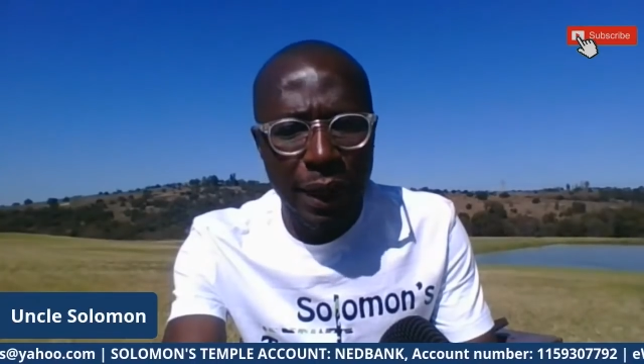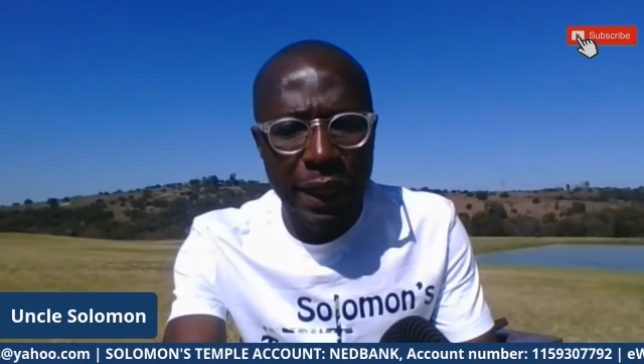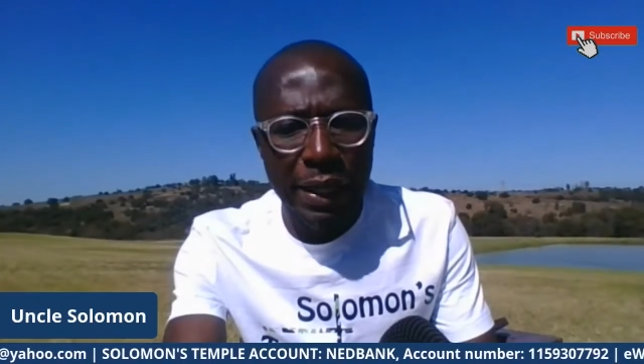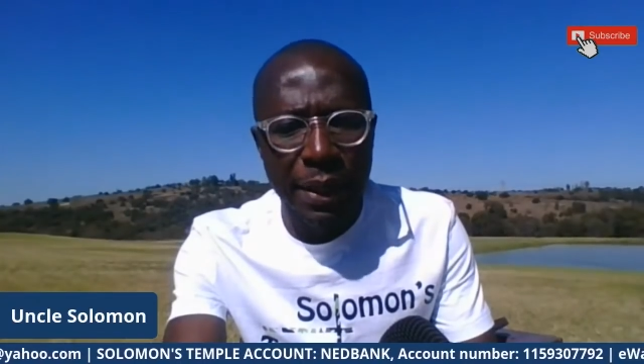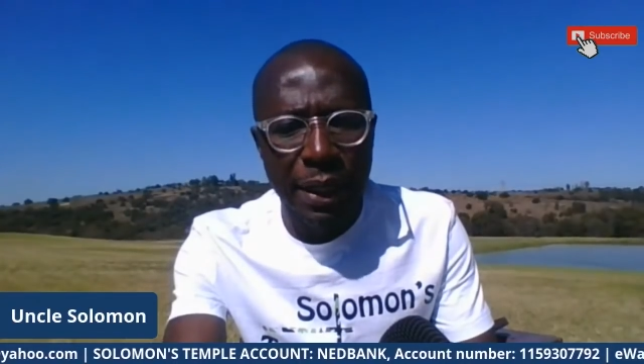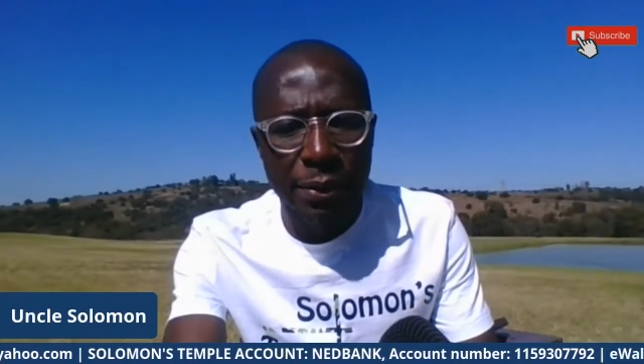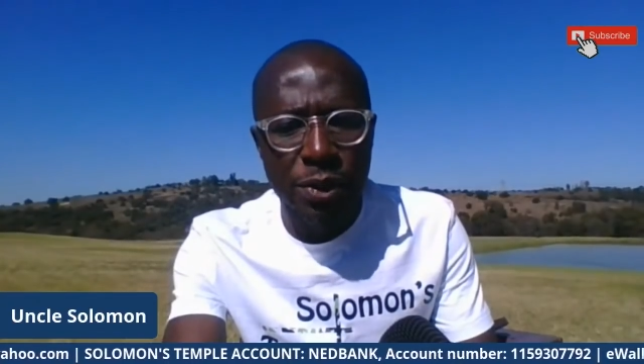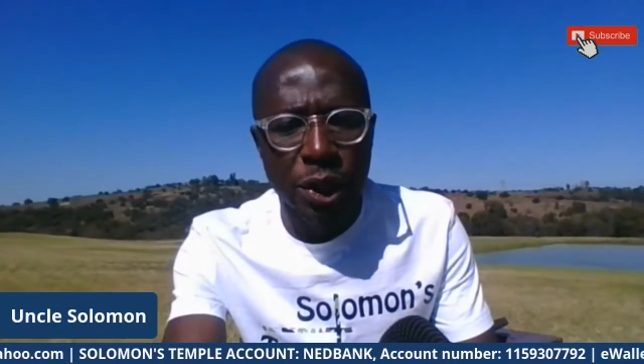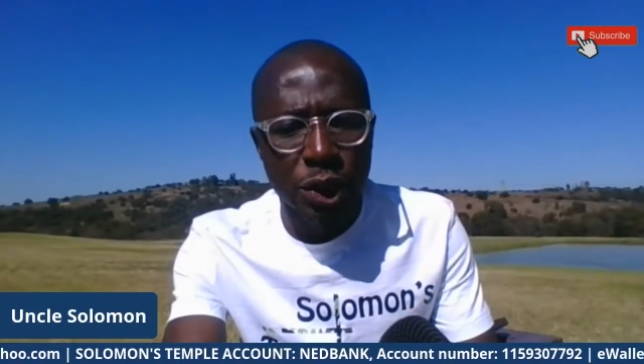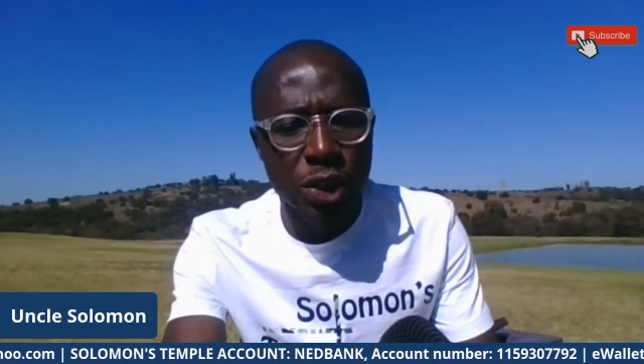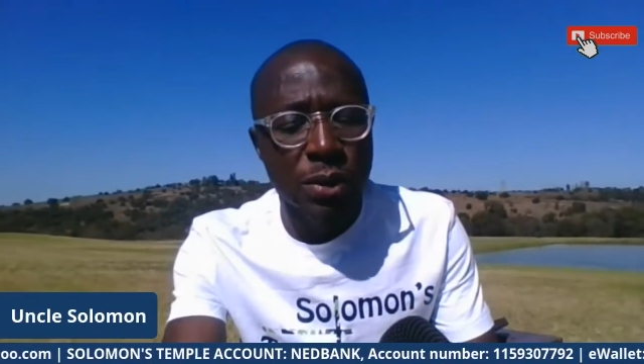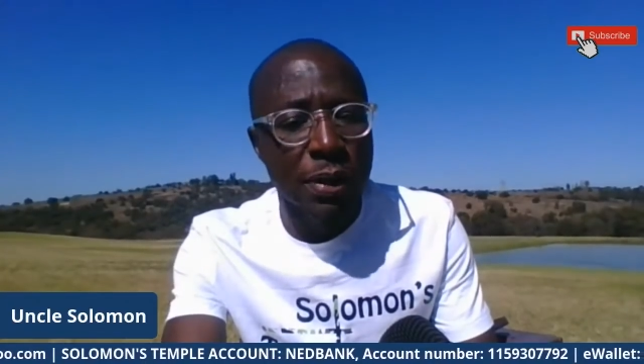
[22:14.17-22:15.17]
And it becomes
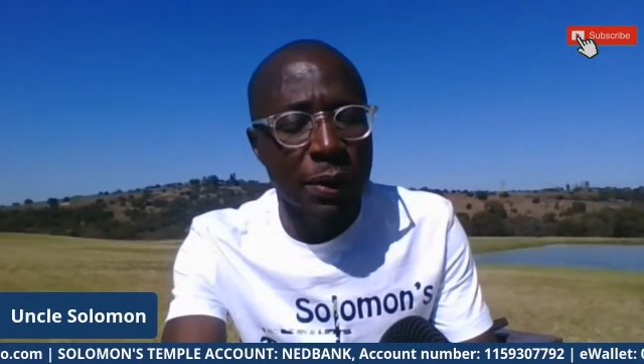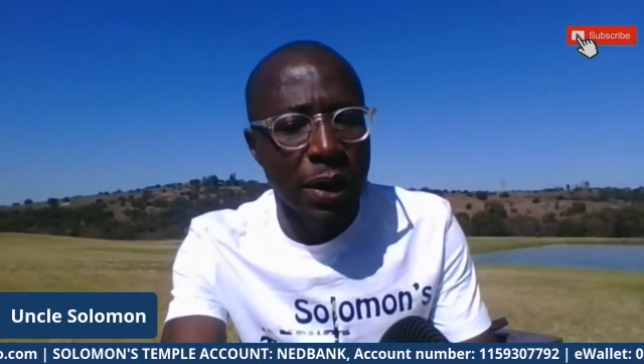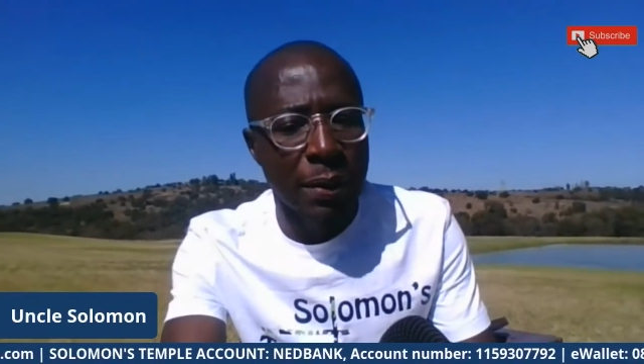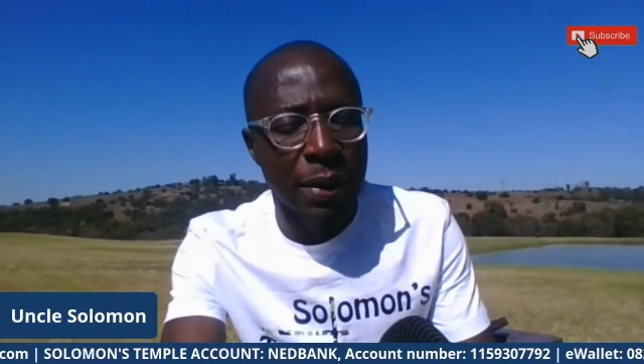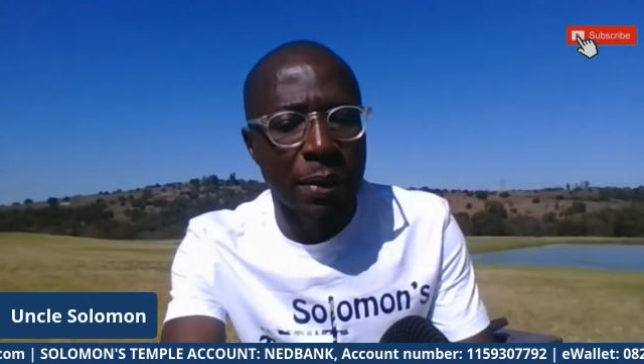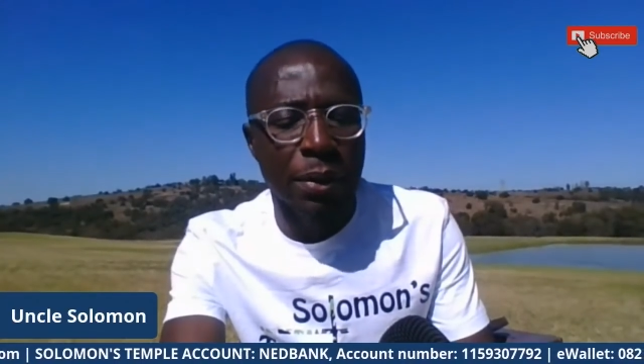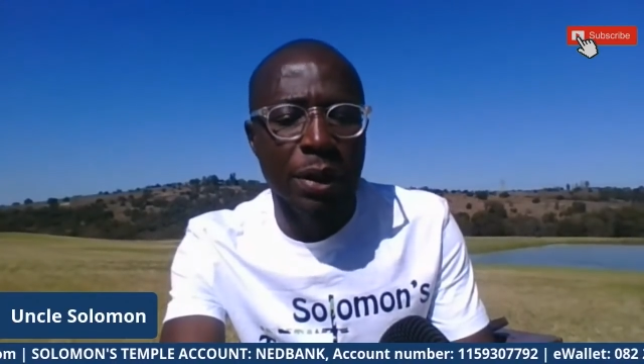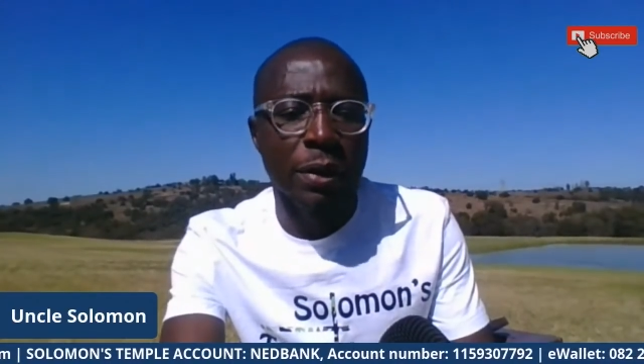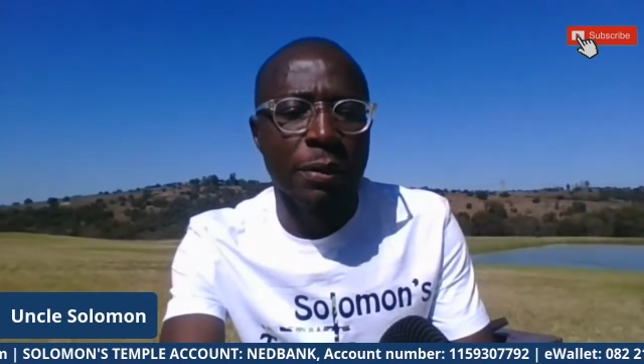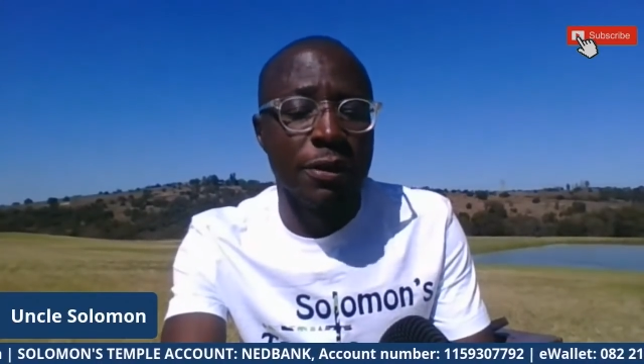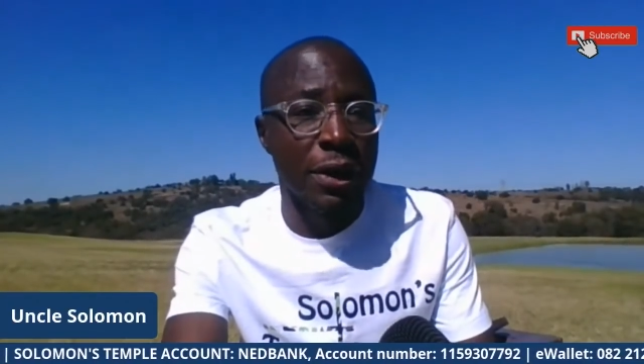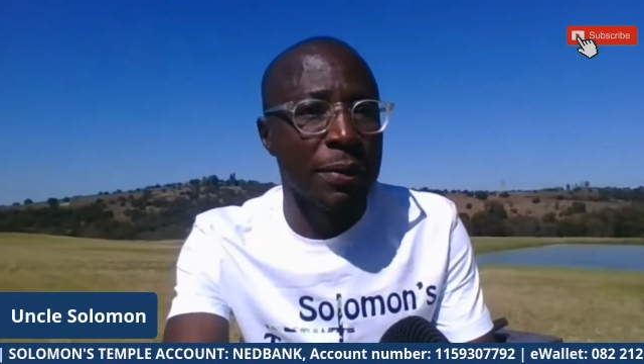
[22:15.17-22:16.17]
not just a big problem,
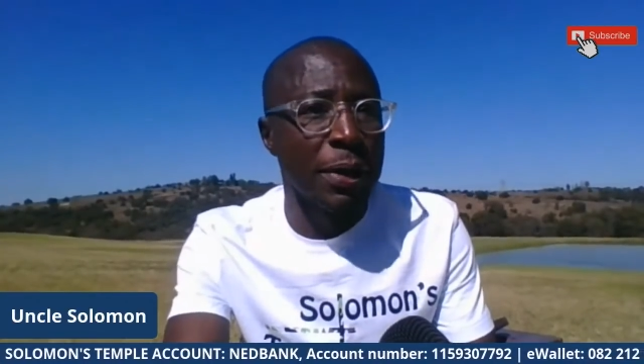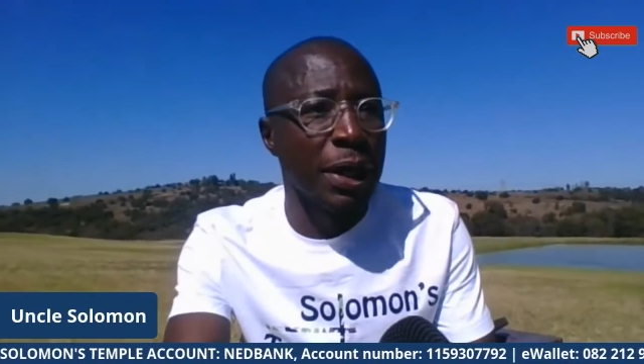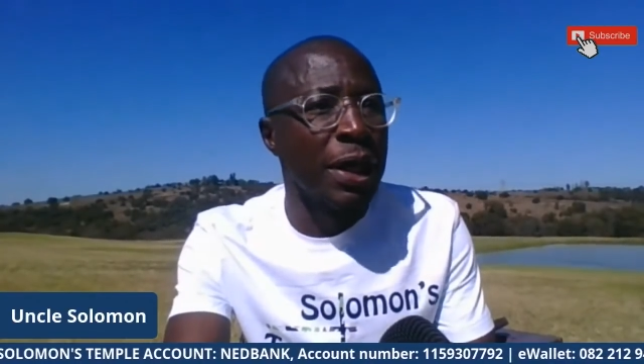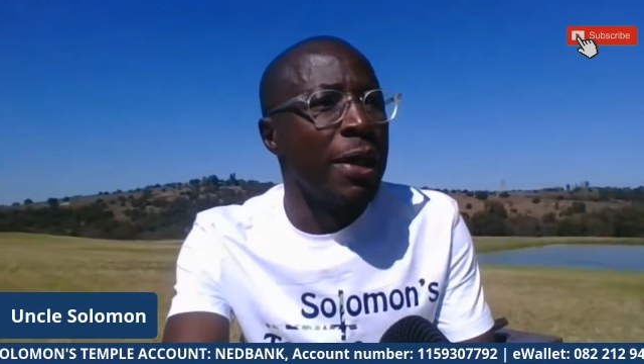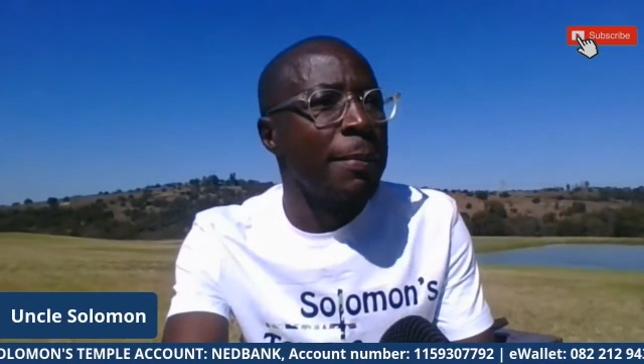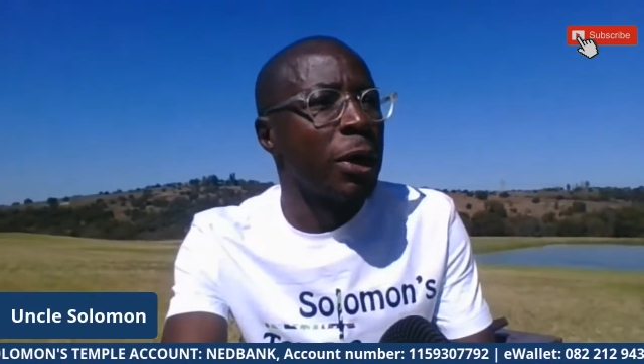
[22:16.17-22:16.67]
but a very big.